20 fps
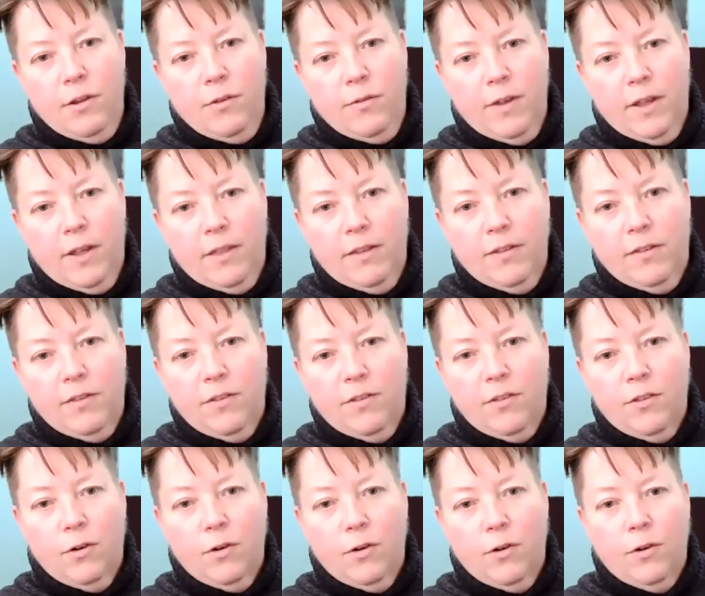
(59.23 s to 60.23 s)
you've got this
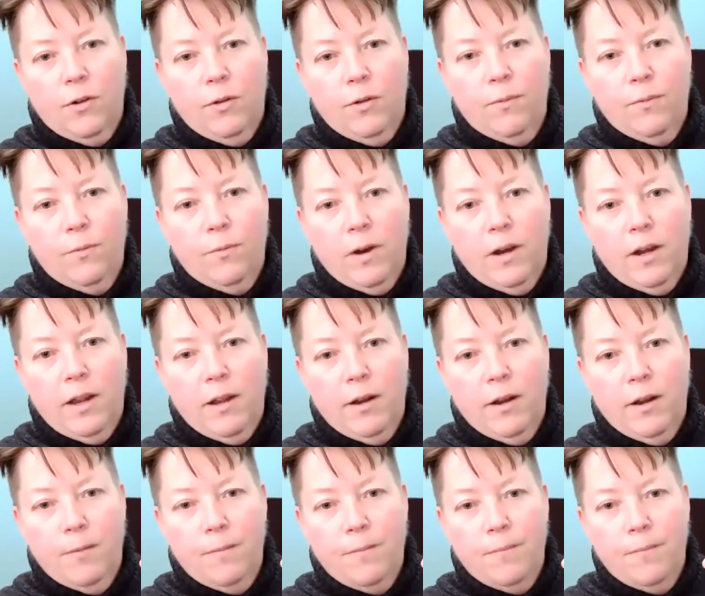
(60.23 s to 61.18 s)
circle right here,